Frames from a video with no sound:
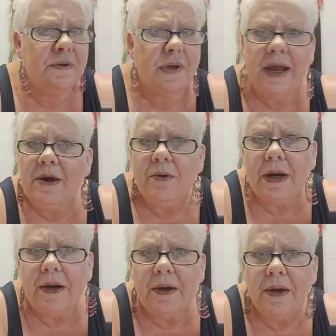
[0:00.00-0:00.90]

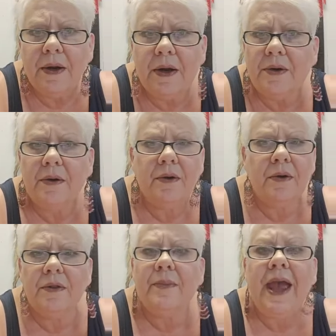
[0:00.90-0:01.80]
angry at
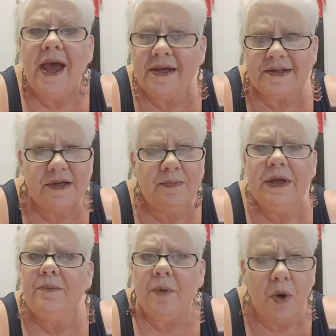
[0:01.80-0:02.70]
the past, at
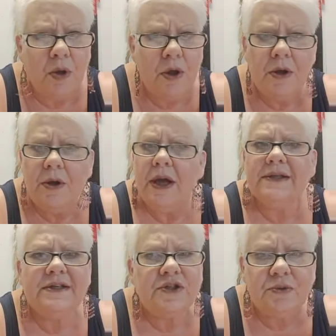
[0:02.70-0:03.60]
people, at
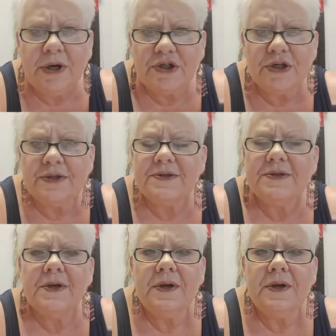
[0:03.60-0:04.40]
situations.